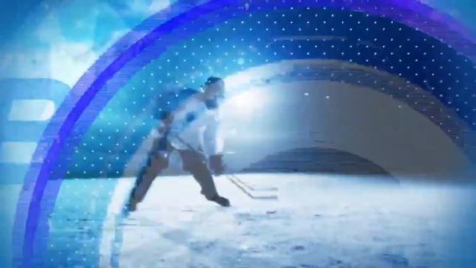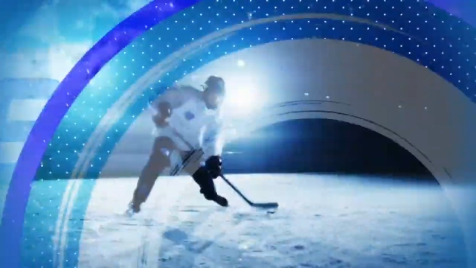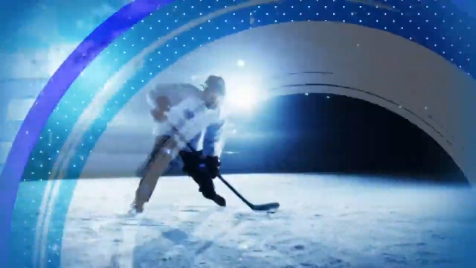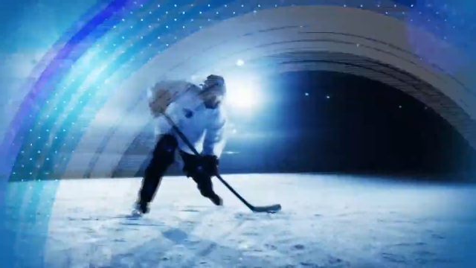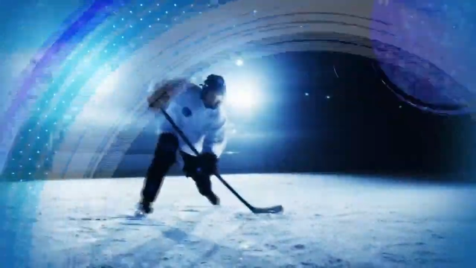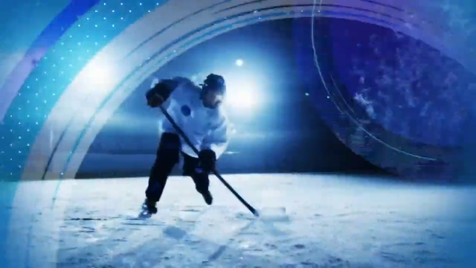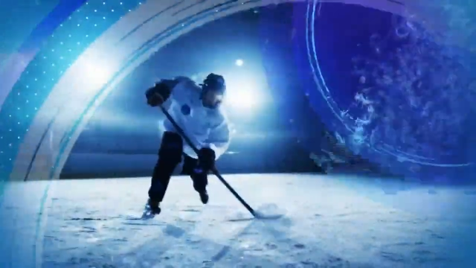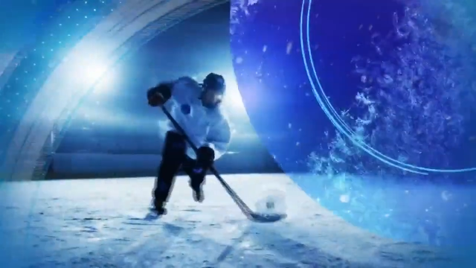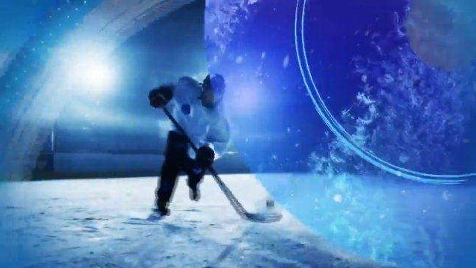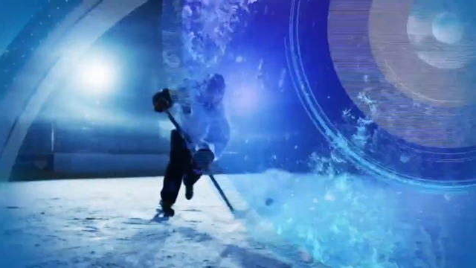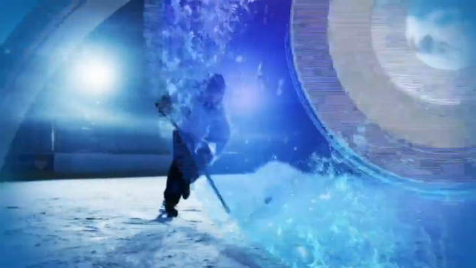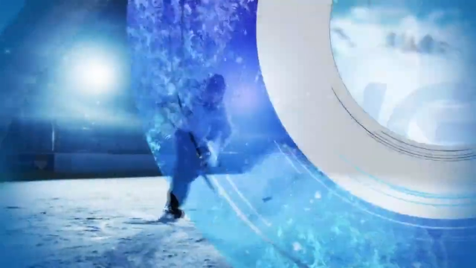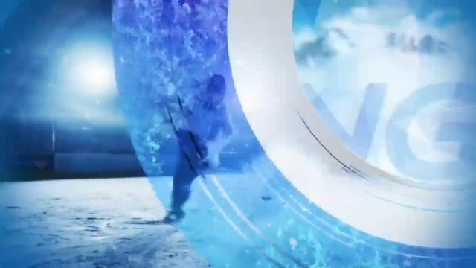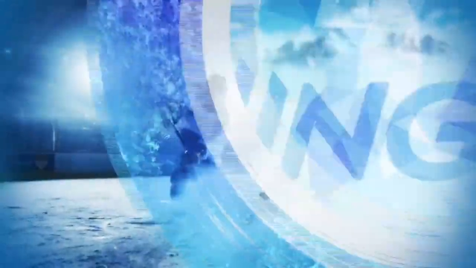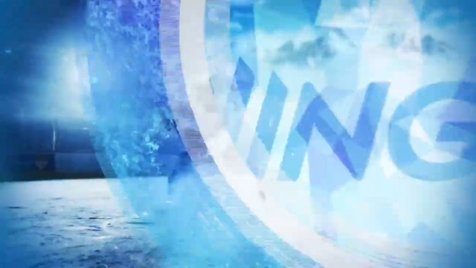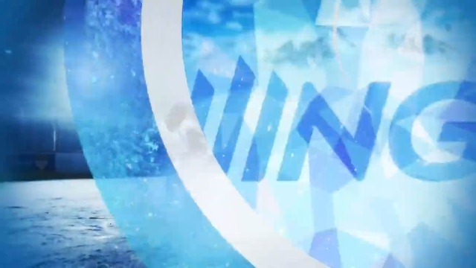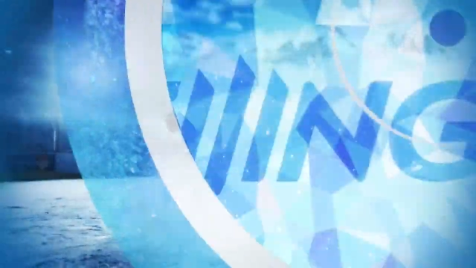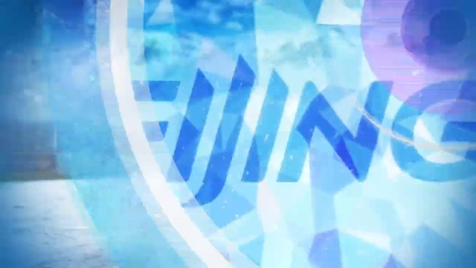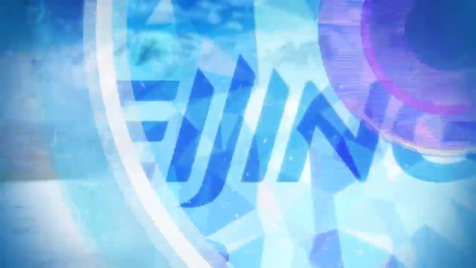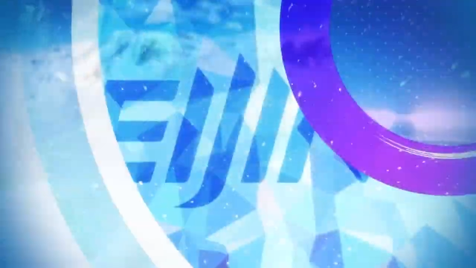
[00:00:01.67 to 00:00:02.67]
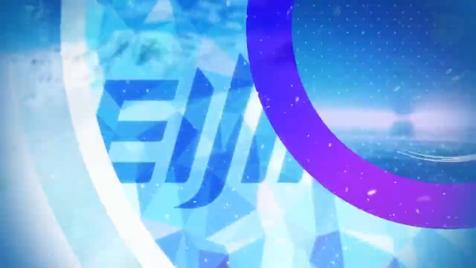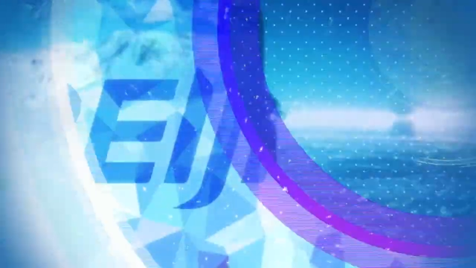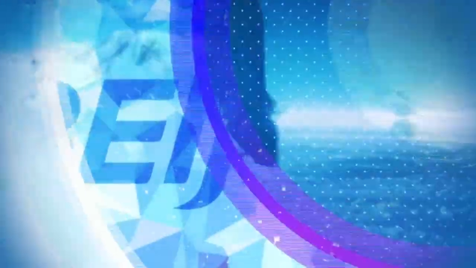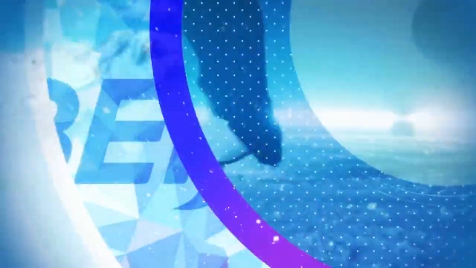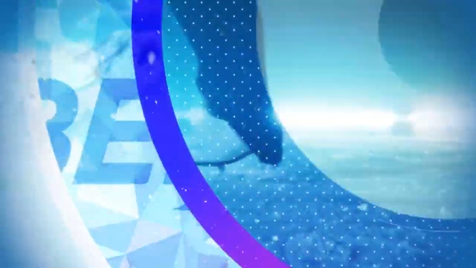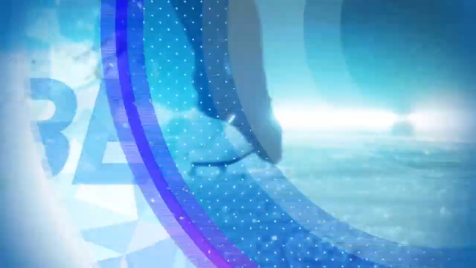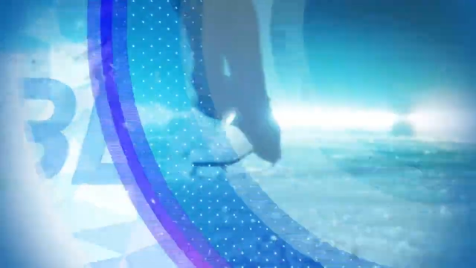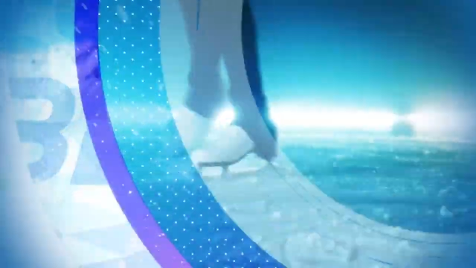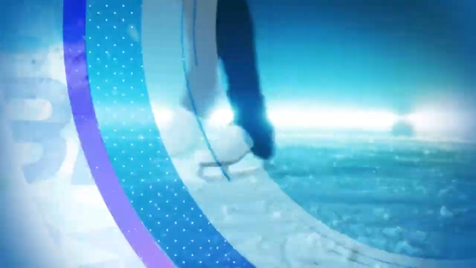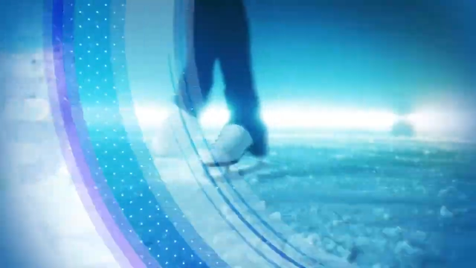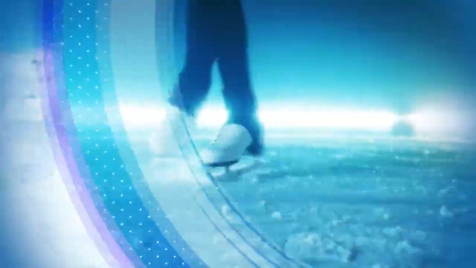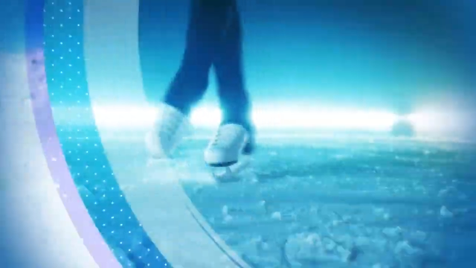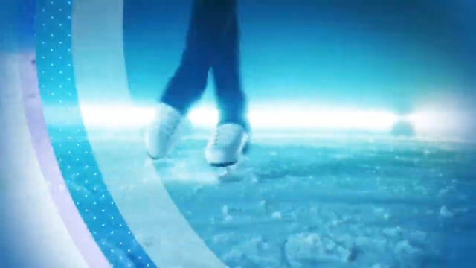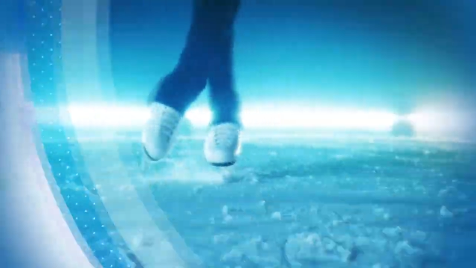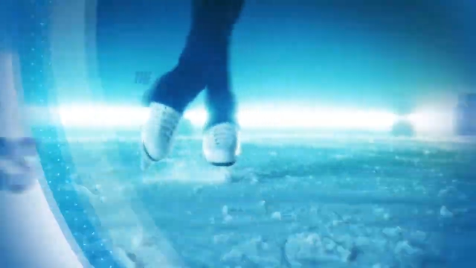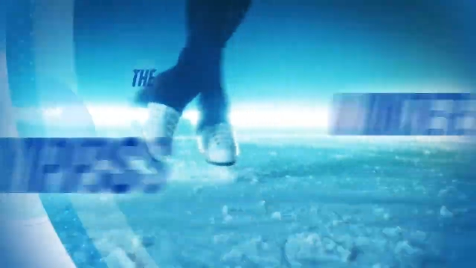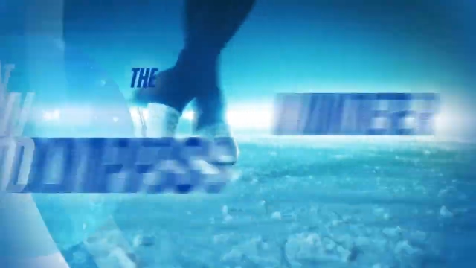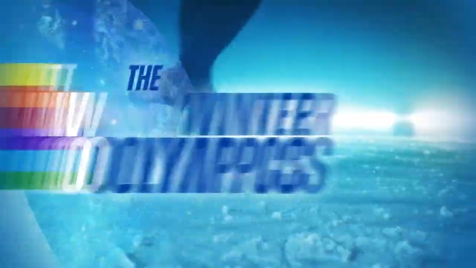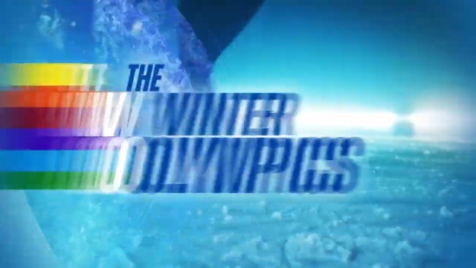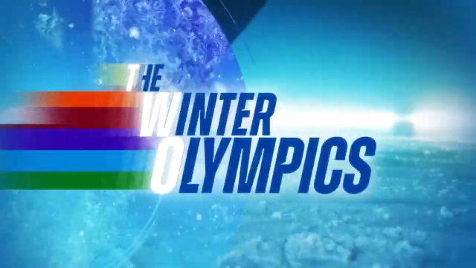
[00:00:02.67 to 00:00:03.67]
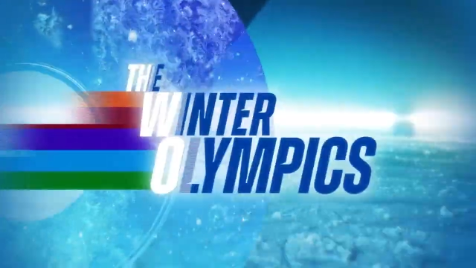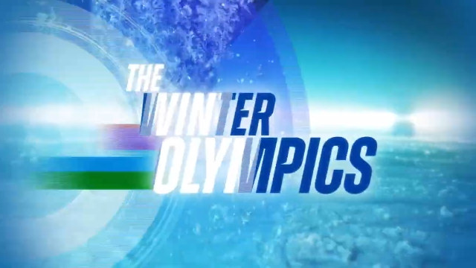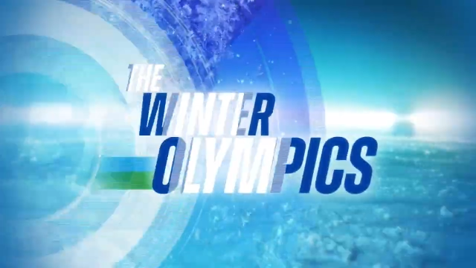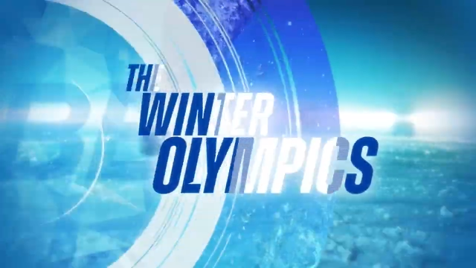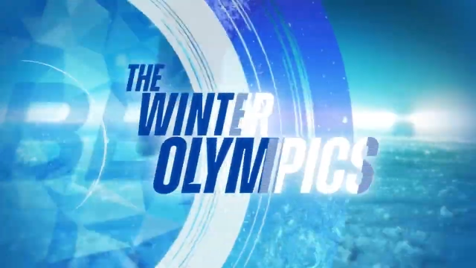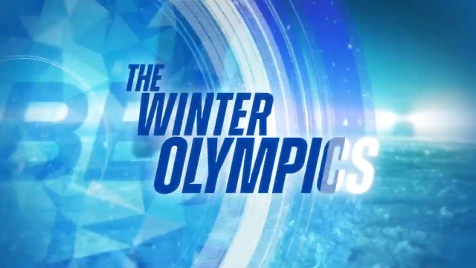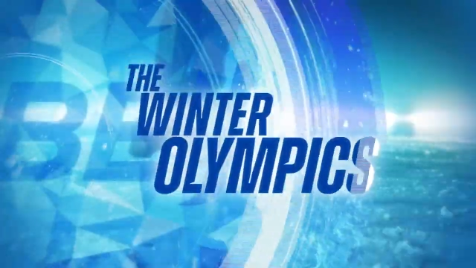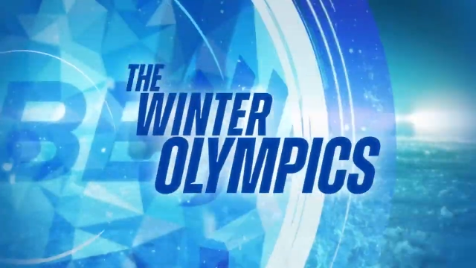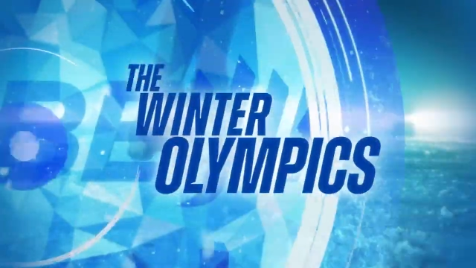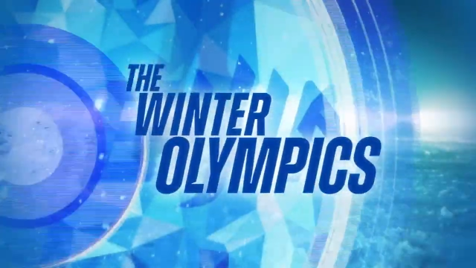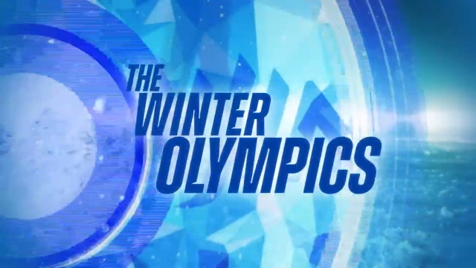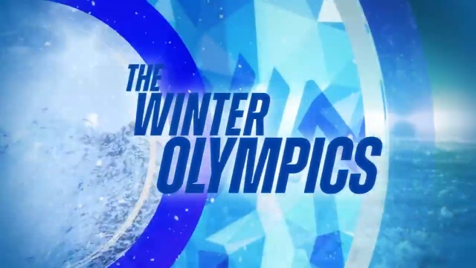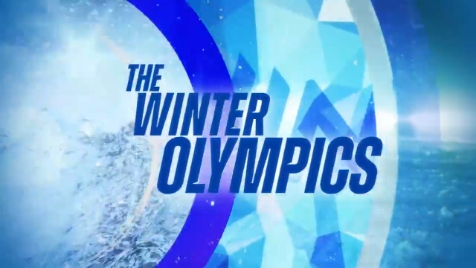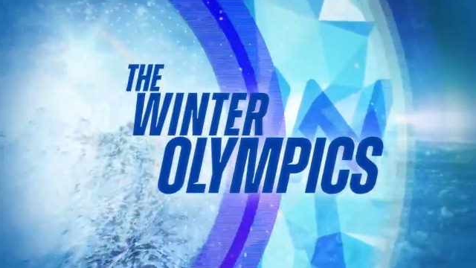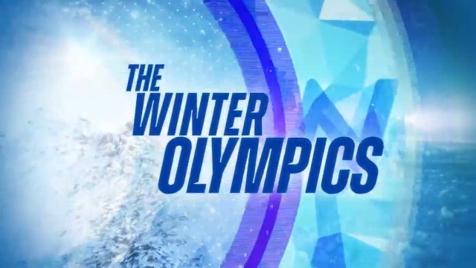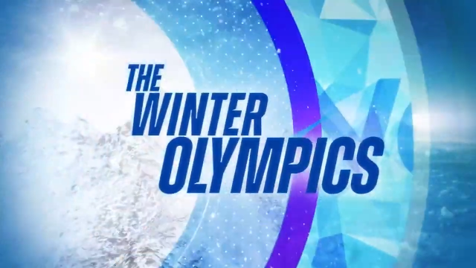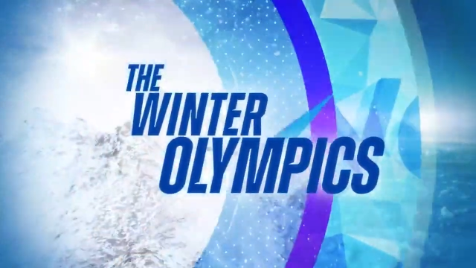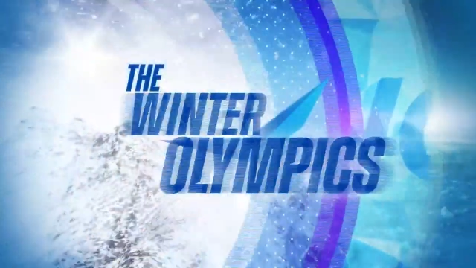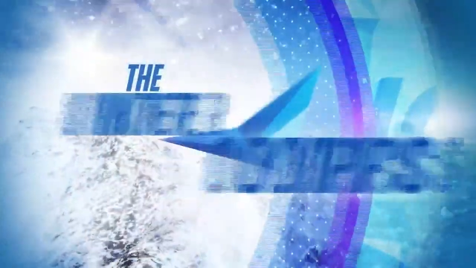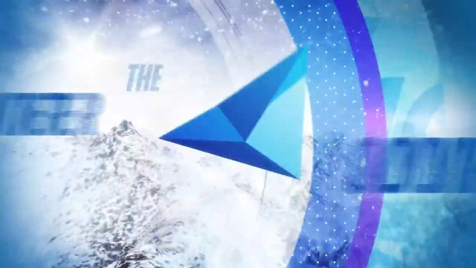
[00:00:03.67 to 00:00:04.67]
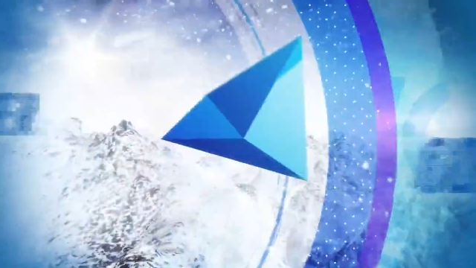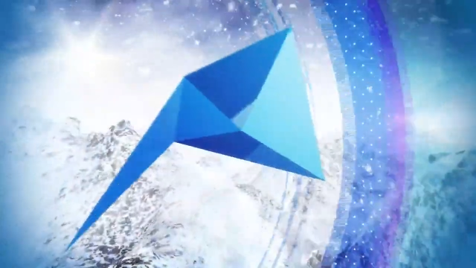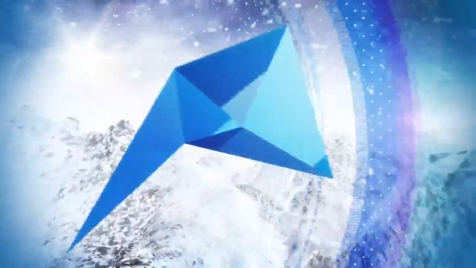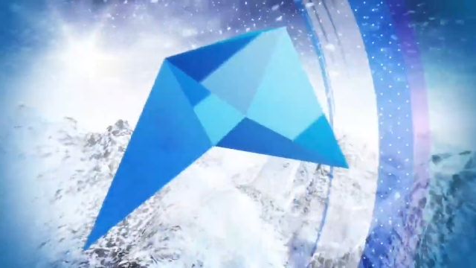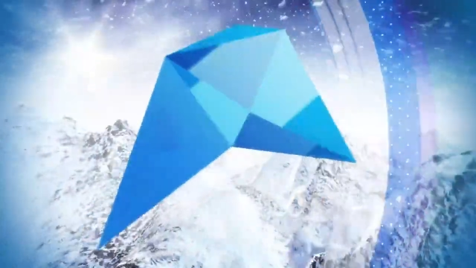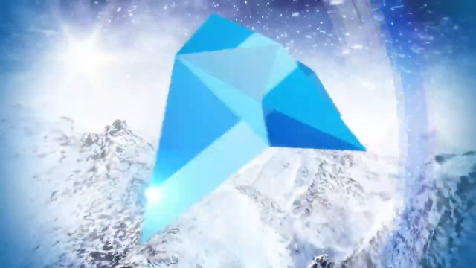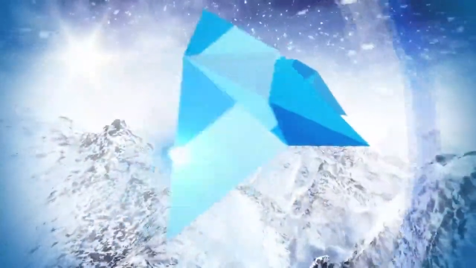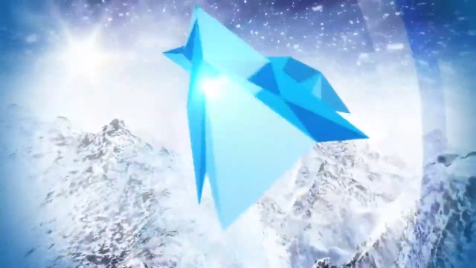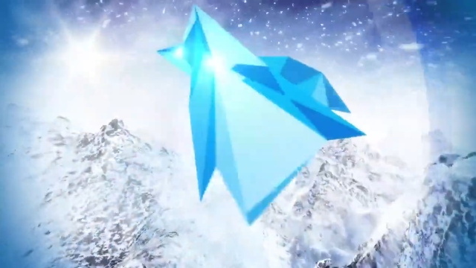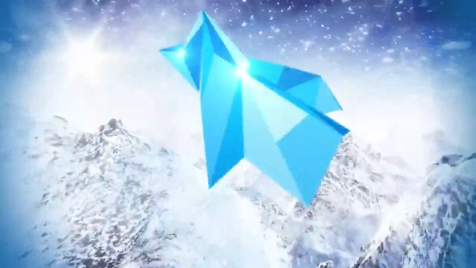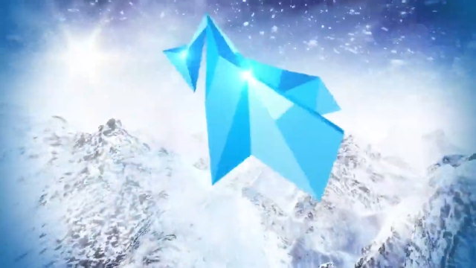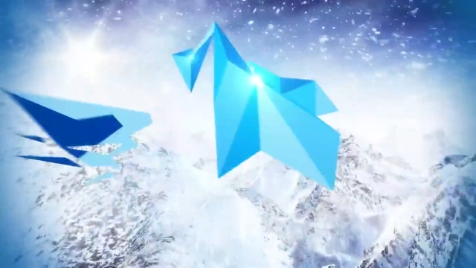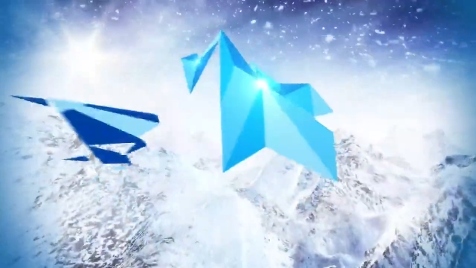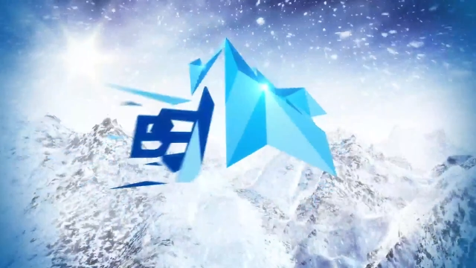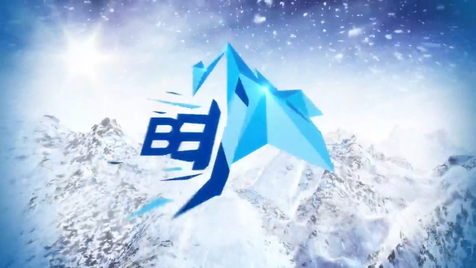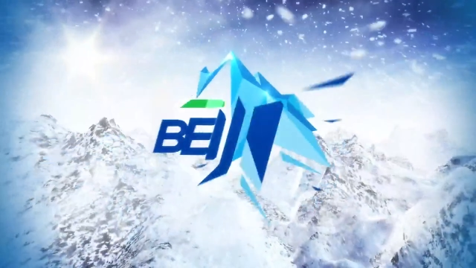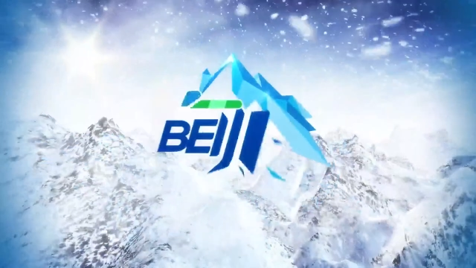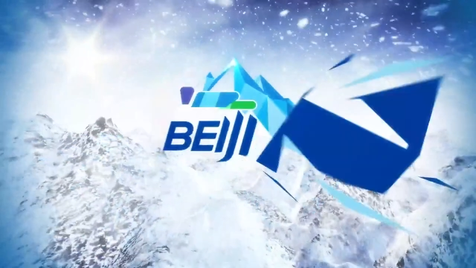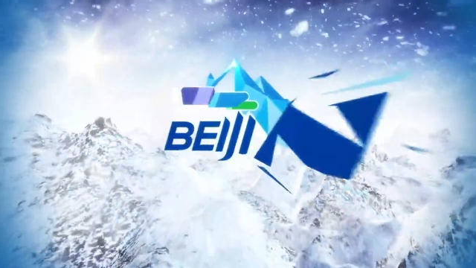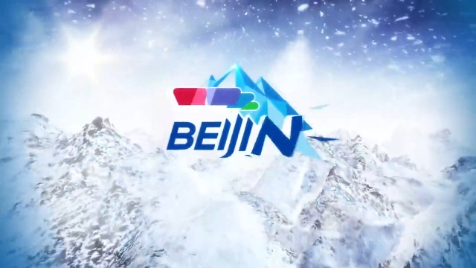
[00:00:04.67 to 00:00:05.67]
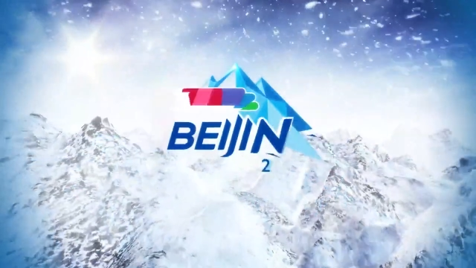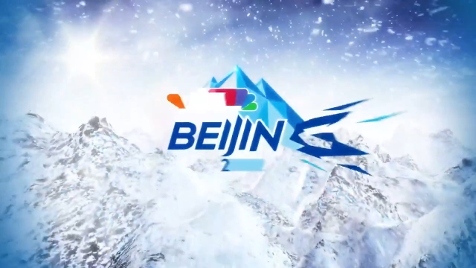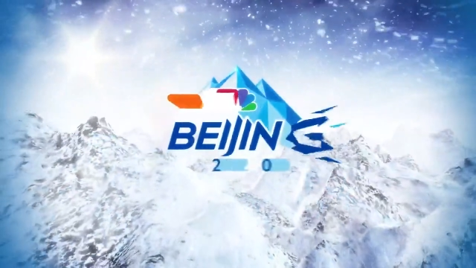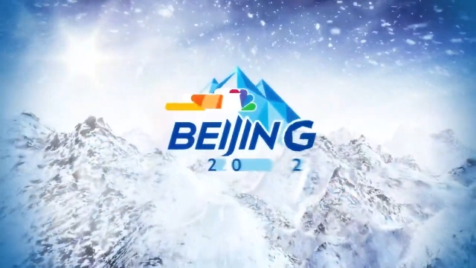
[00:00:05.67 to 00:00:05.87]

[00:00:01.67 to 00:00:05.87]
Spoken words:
Nobody's mouth can be seen.